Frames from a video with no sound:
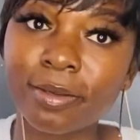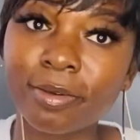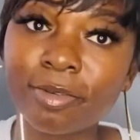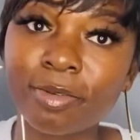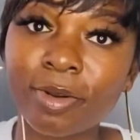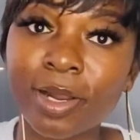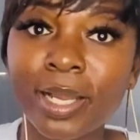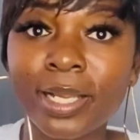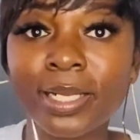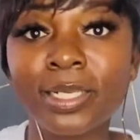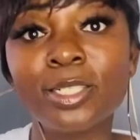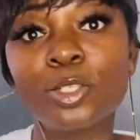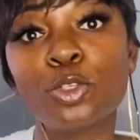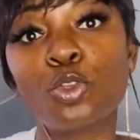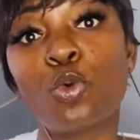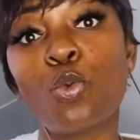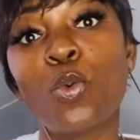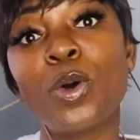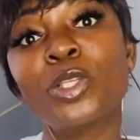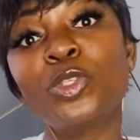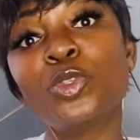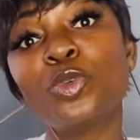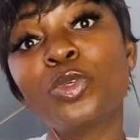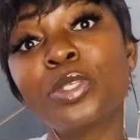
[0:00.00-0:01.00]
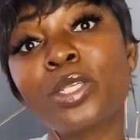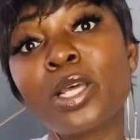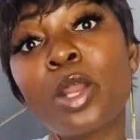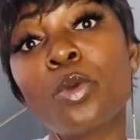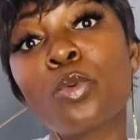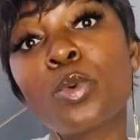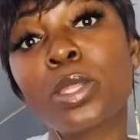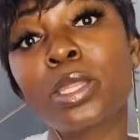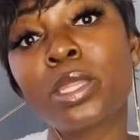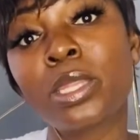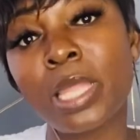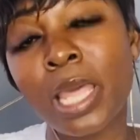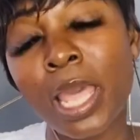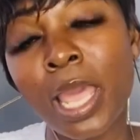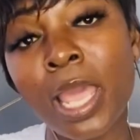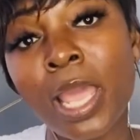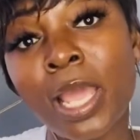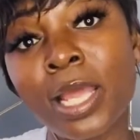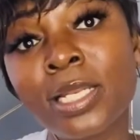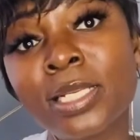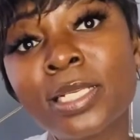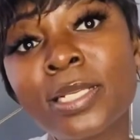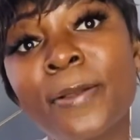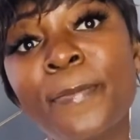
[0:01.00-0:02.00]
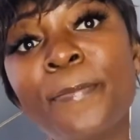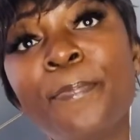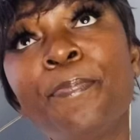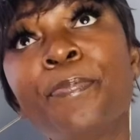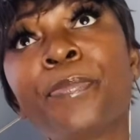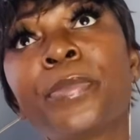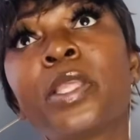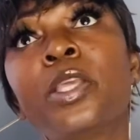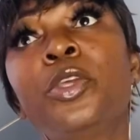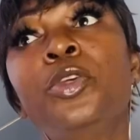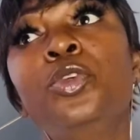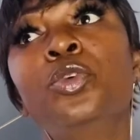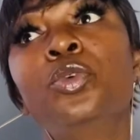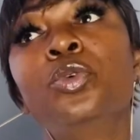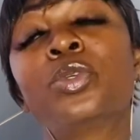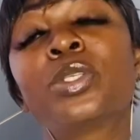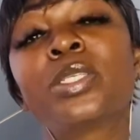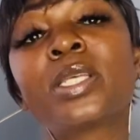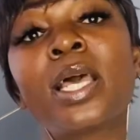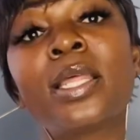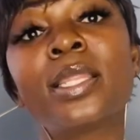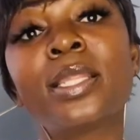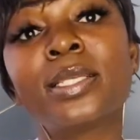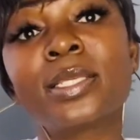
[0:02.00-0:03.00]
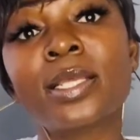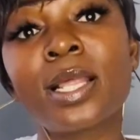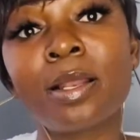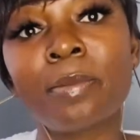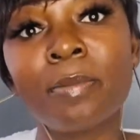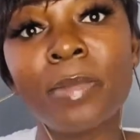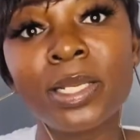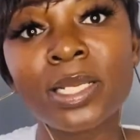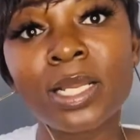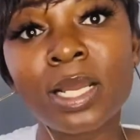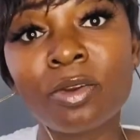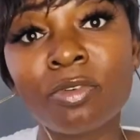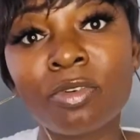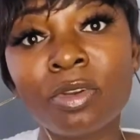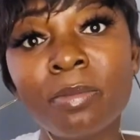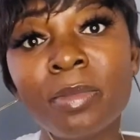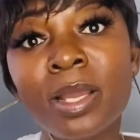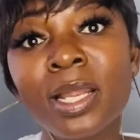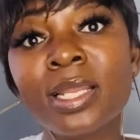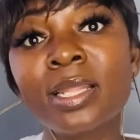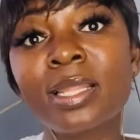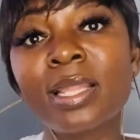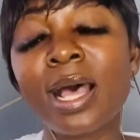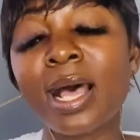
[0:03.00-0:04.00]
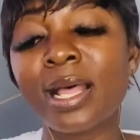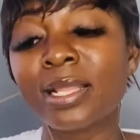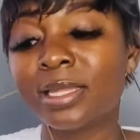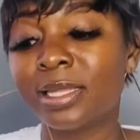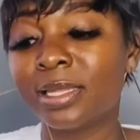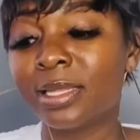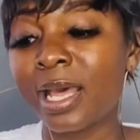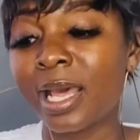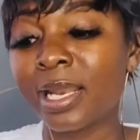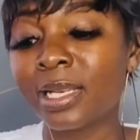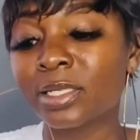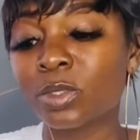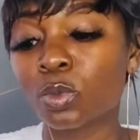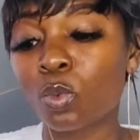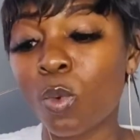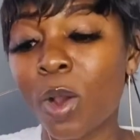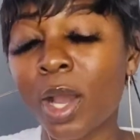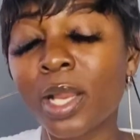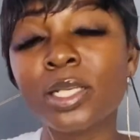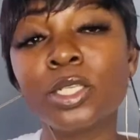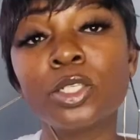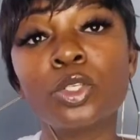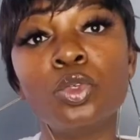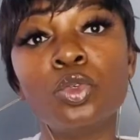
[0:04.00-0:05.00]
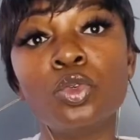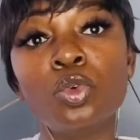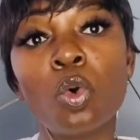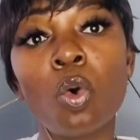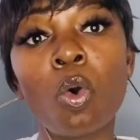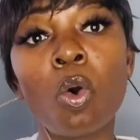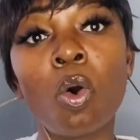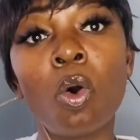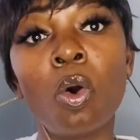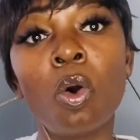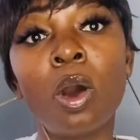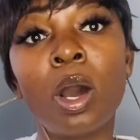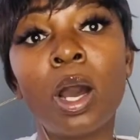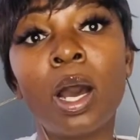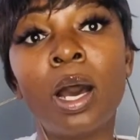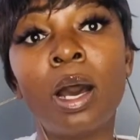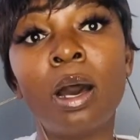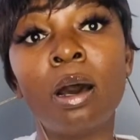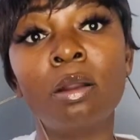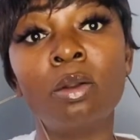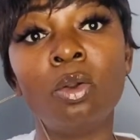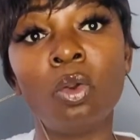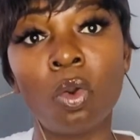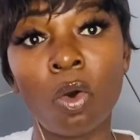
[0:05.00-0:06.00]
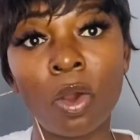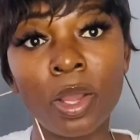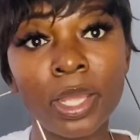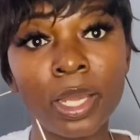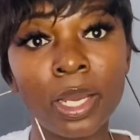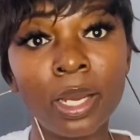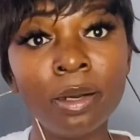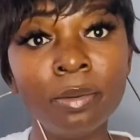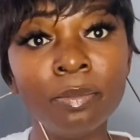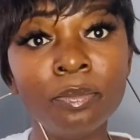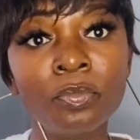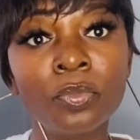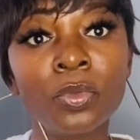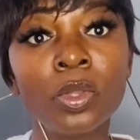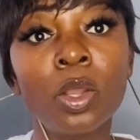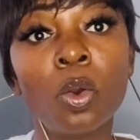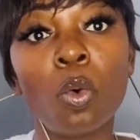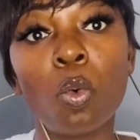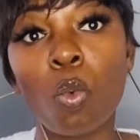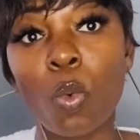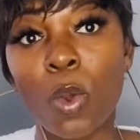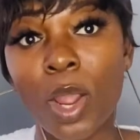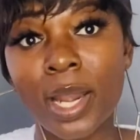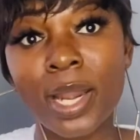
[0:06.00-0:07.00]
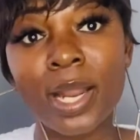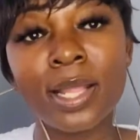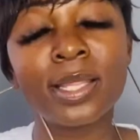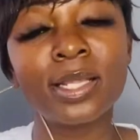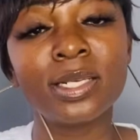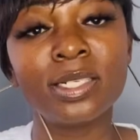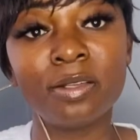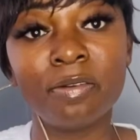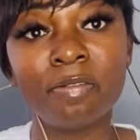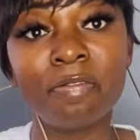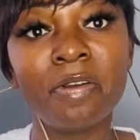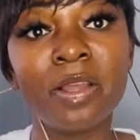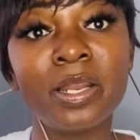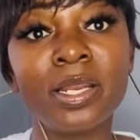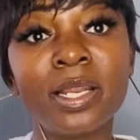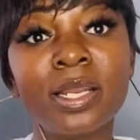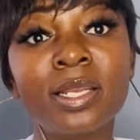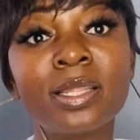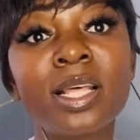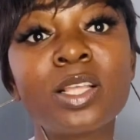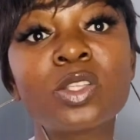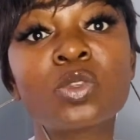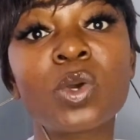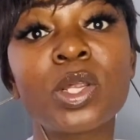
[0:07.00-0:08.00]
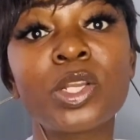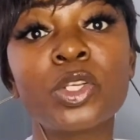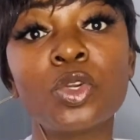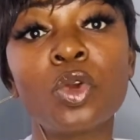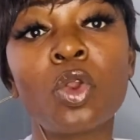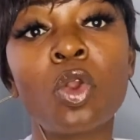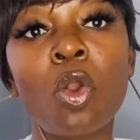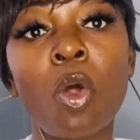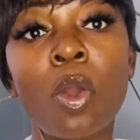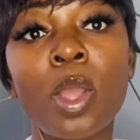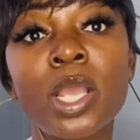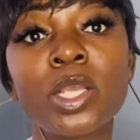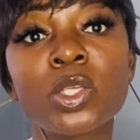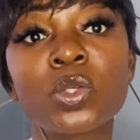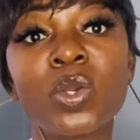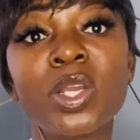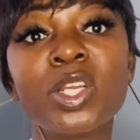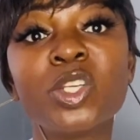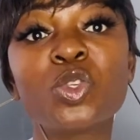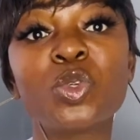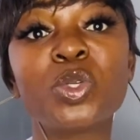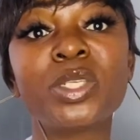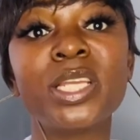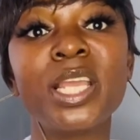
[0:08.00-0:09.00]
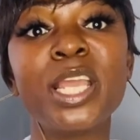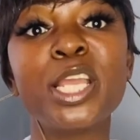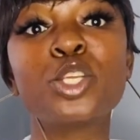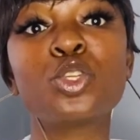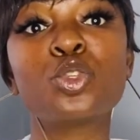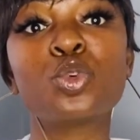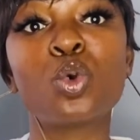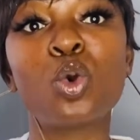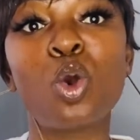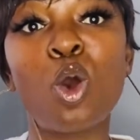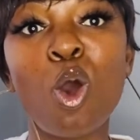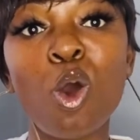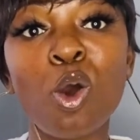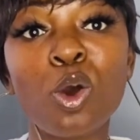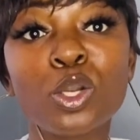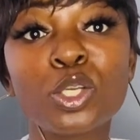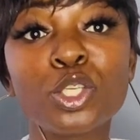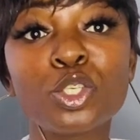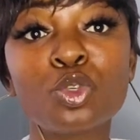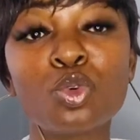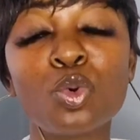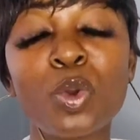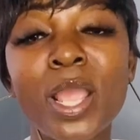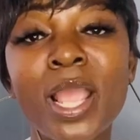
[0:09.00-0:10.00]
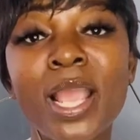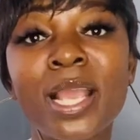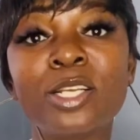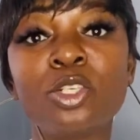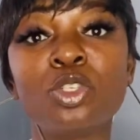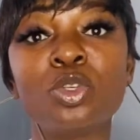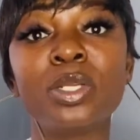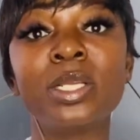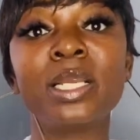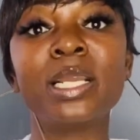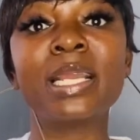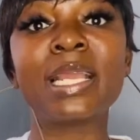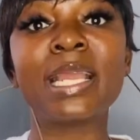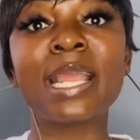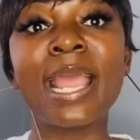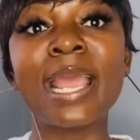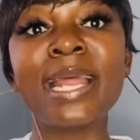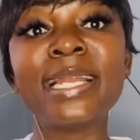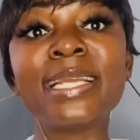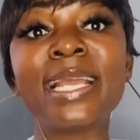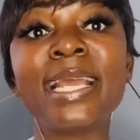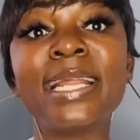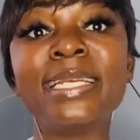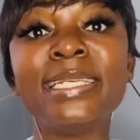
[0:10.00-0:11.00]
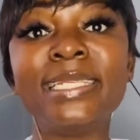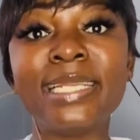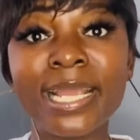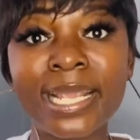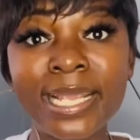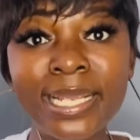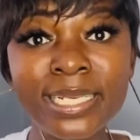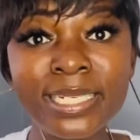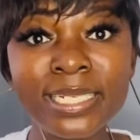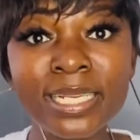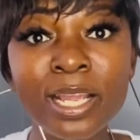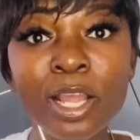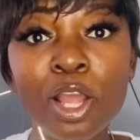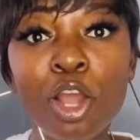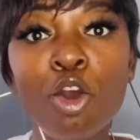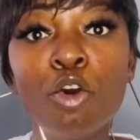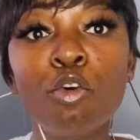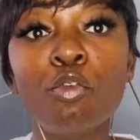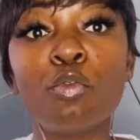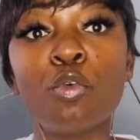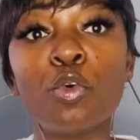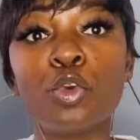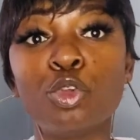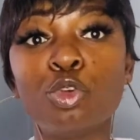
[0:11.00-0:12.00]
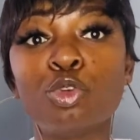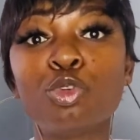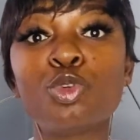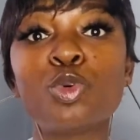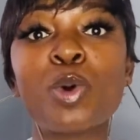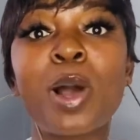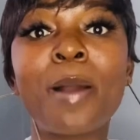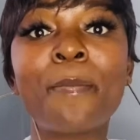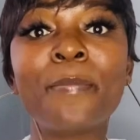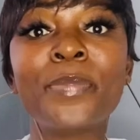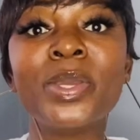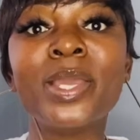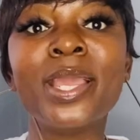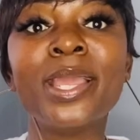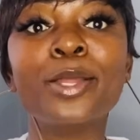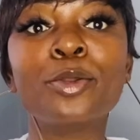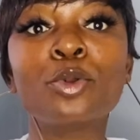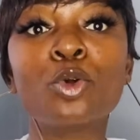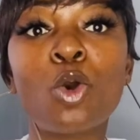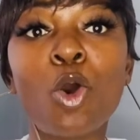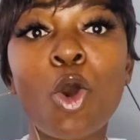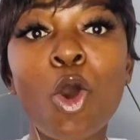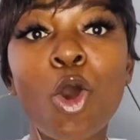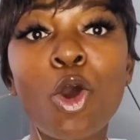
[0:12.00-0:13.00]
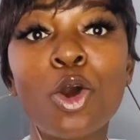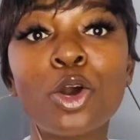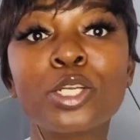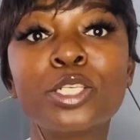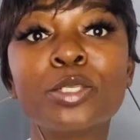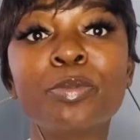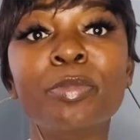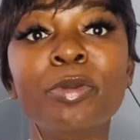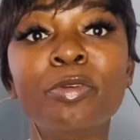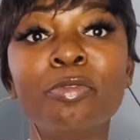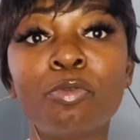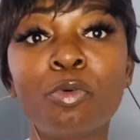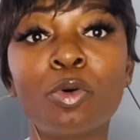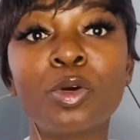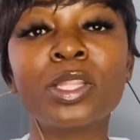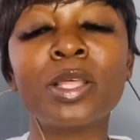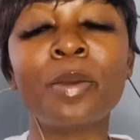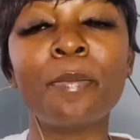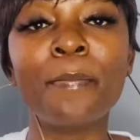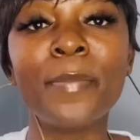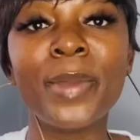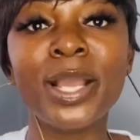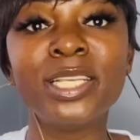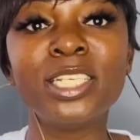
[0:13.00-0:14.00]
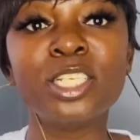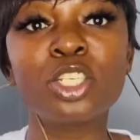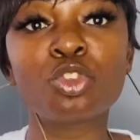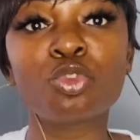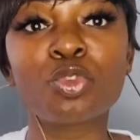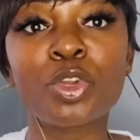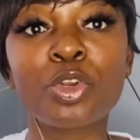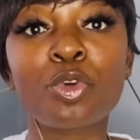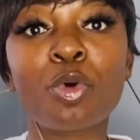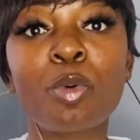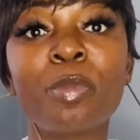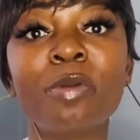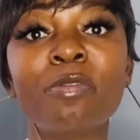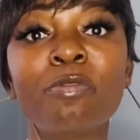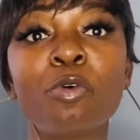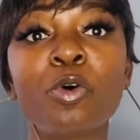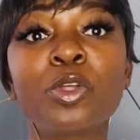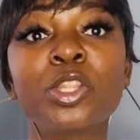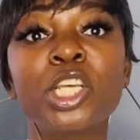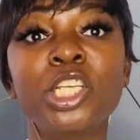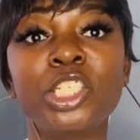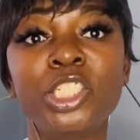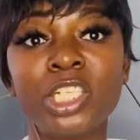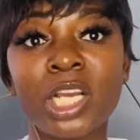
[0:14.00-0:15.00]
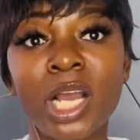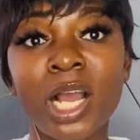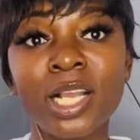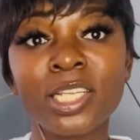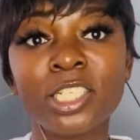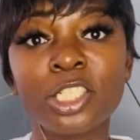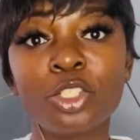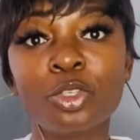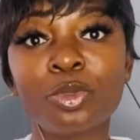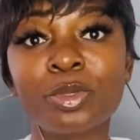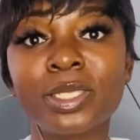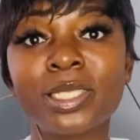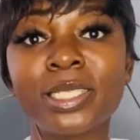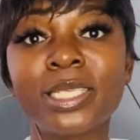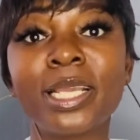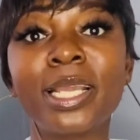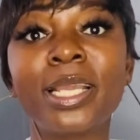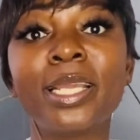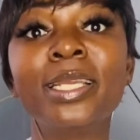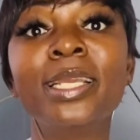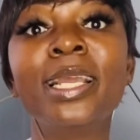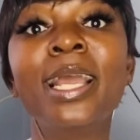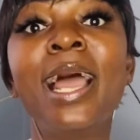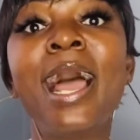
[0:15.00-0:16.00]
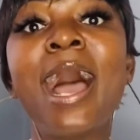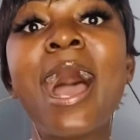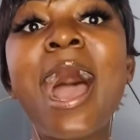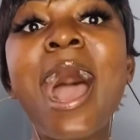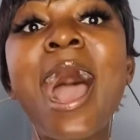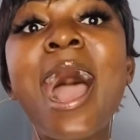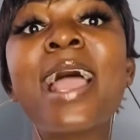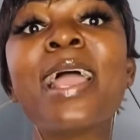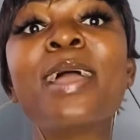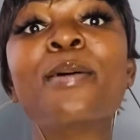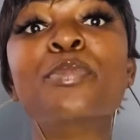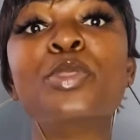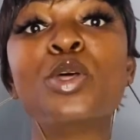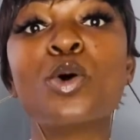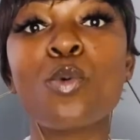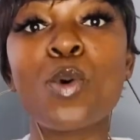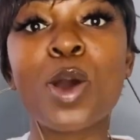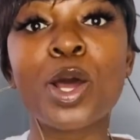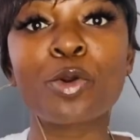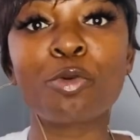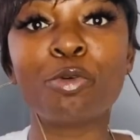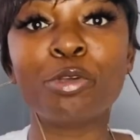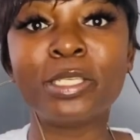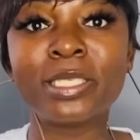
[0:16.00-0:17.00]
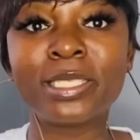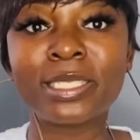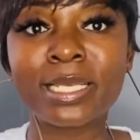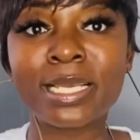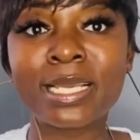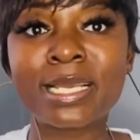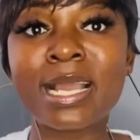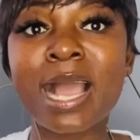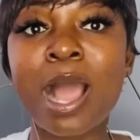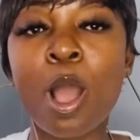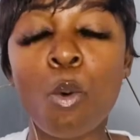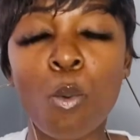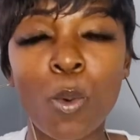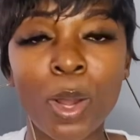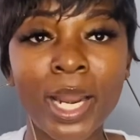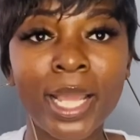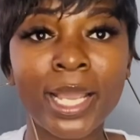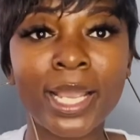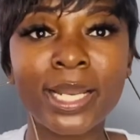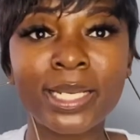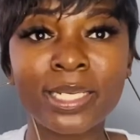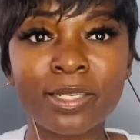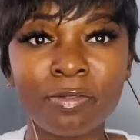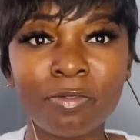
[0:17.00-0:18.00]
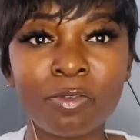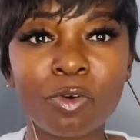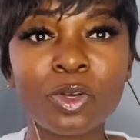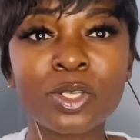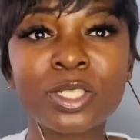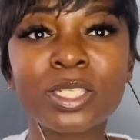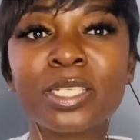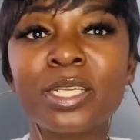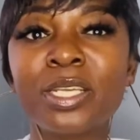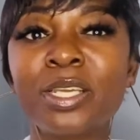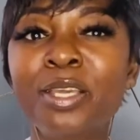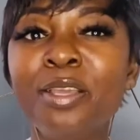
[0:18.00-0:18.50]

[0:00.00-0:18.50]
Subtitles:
right? So once you're done with that, you sign the settlement agreement. That is what your lawyer, when not the defendant, that's what your lawyer is going to take to court to actually get a date for you to appear in court before the magistrate or before the judge to say, I am the one who is saying I want to get divorced.